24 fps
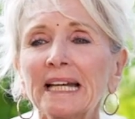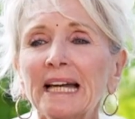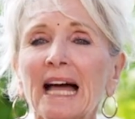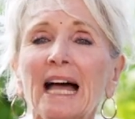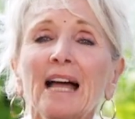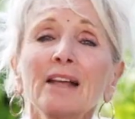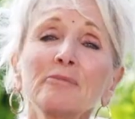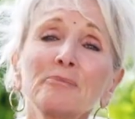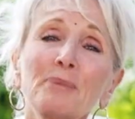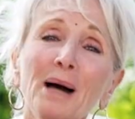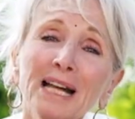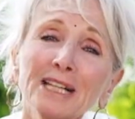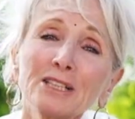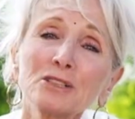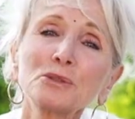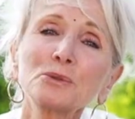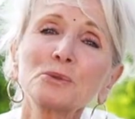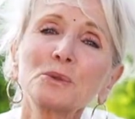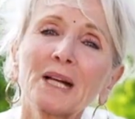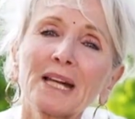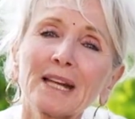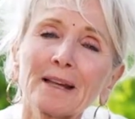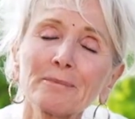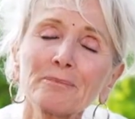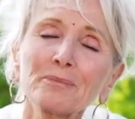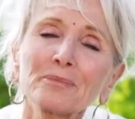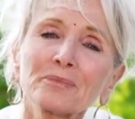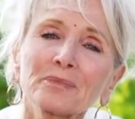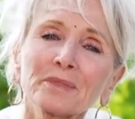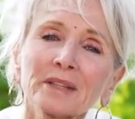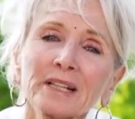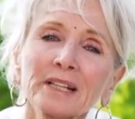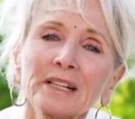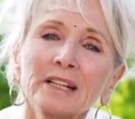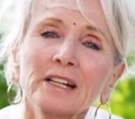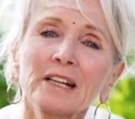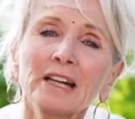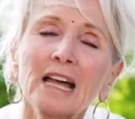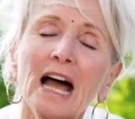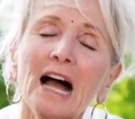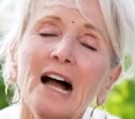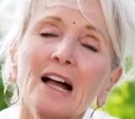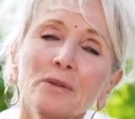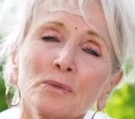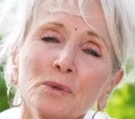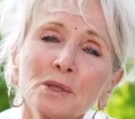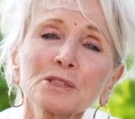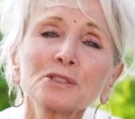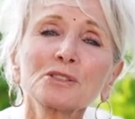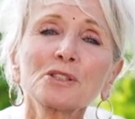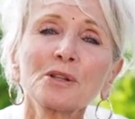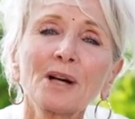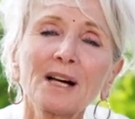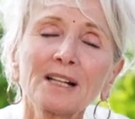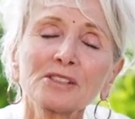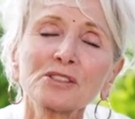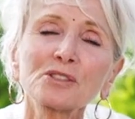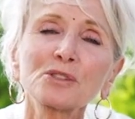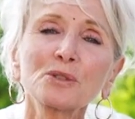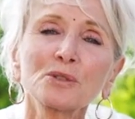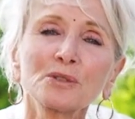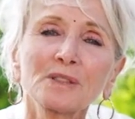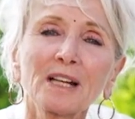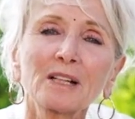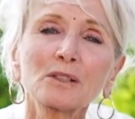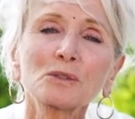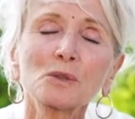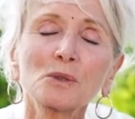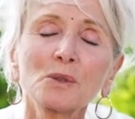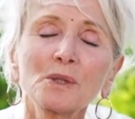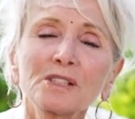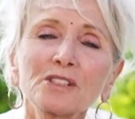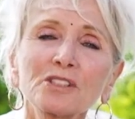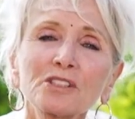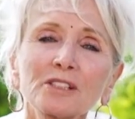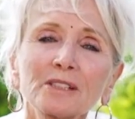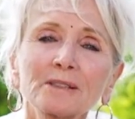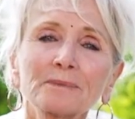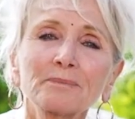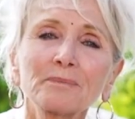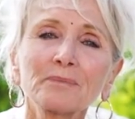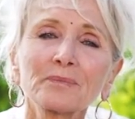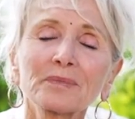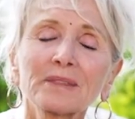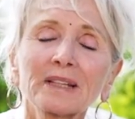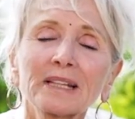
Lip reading: And by the way, I want to ask you that question.